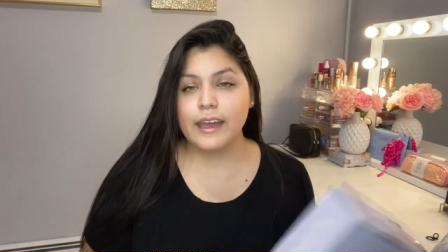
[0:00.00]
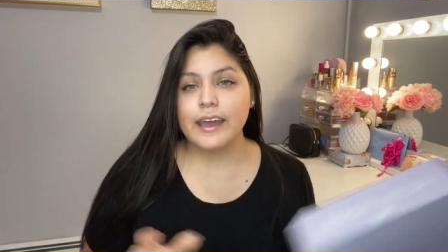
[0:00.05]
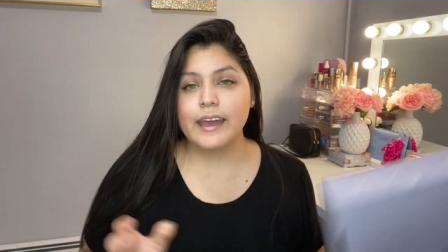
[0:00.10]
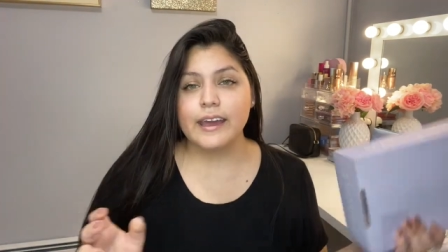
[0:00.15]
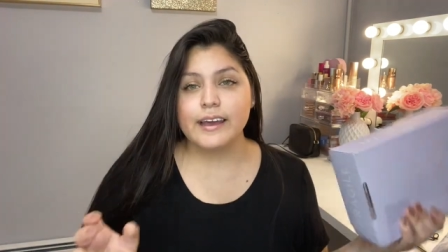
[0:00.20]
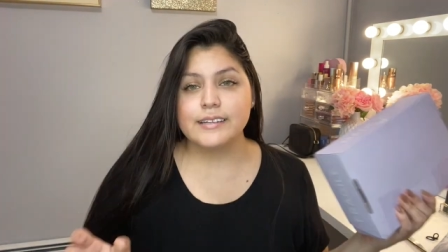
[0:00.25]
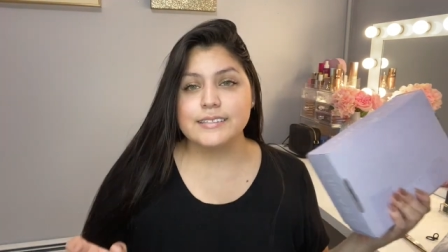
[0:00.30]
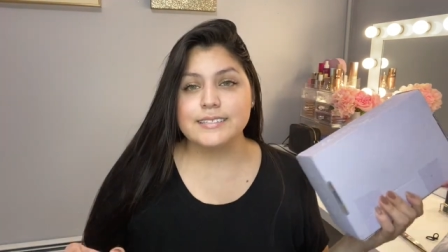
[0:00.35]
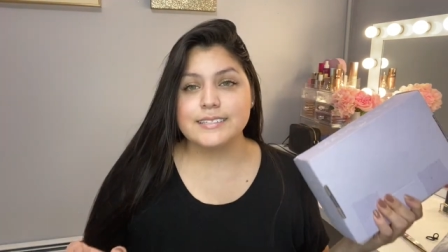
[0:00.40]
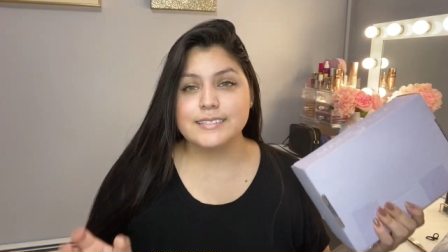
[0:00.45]

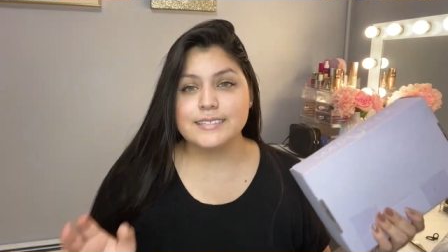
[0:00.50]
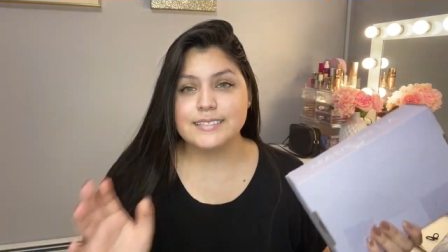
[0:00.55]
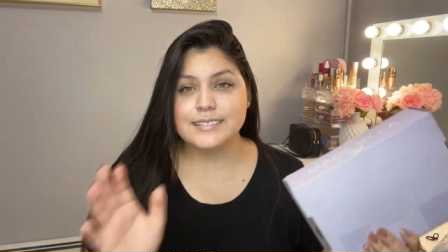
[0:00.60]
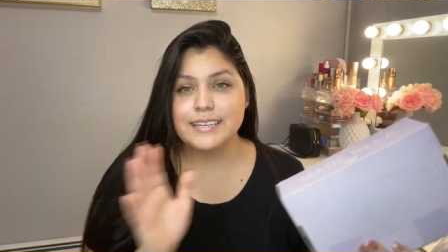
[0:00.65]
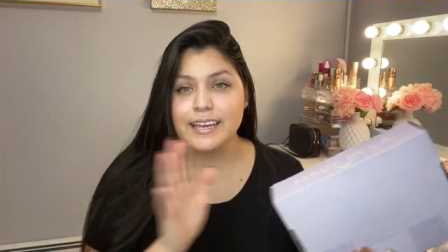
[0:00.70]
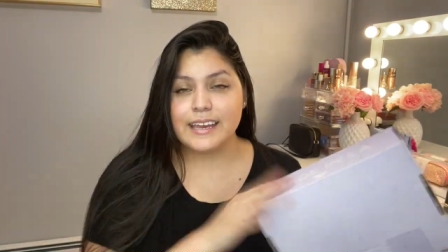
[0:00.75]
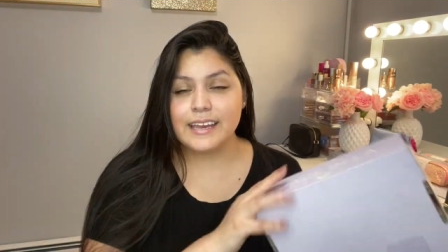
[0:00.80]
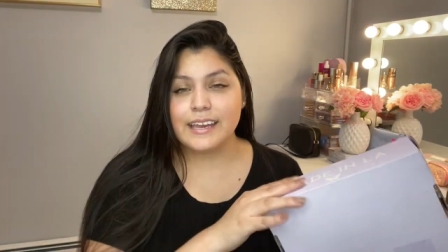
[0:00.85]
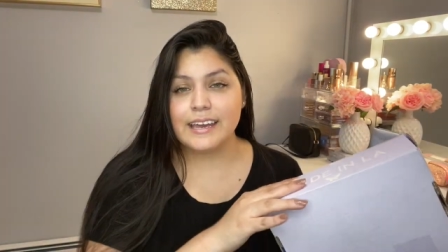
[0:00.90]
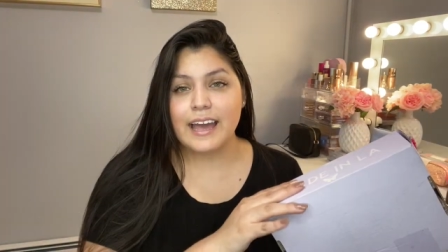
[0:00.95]
and
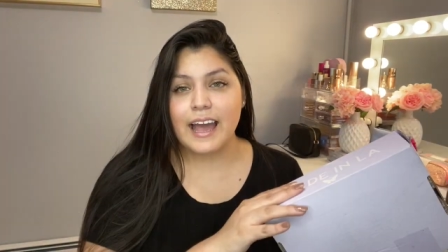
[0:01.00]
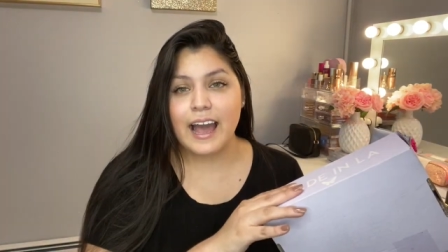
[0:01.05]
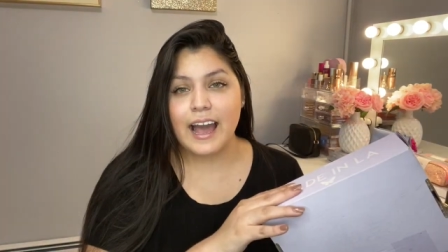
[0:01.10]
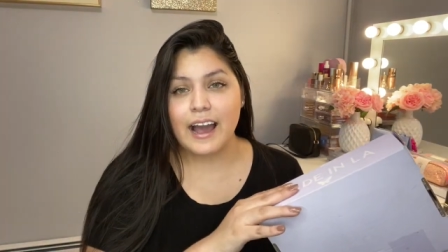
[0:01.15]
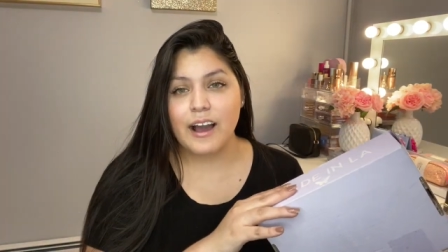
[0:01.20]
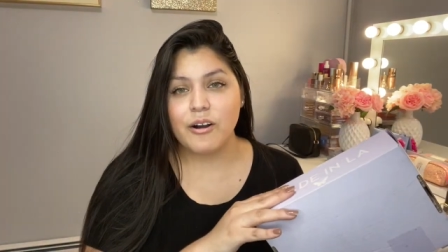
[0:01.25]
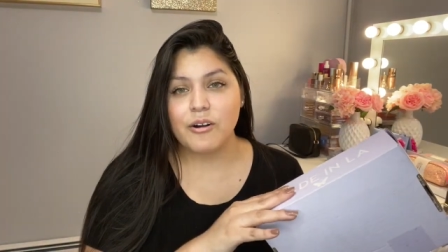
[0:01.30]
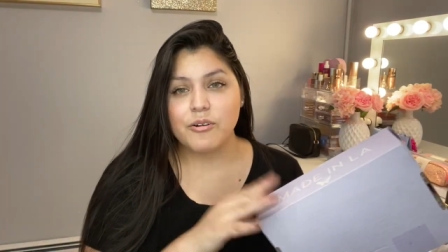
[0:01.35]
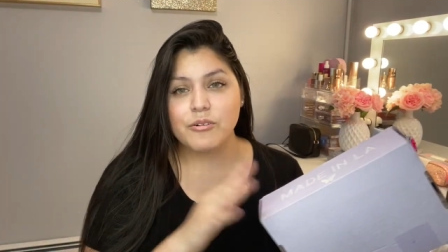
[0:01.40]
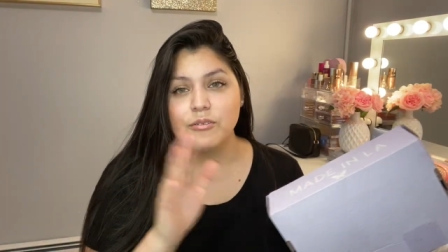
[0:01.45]
see
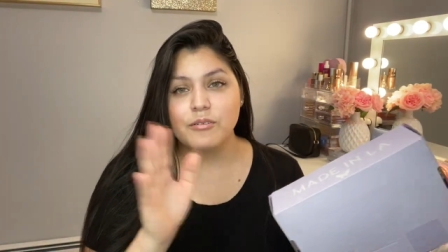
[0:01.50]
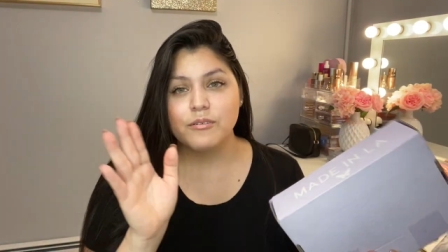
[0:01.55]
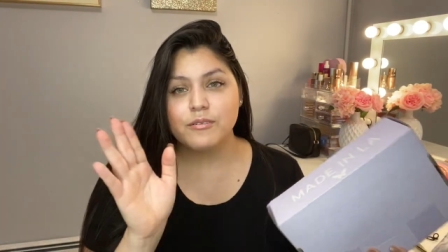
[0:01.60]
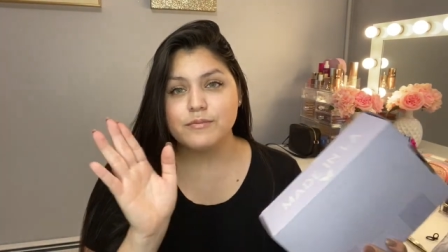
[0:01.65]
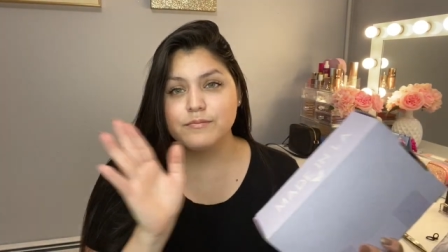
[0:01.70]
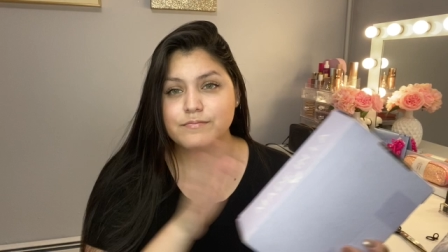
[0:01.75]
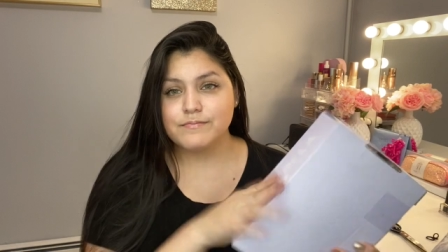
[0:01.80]
how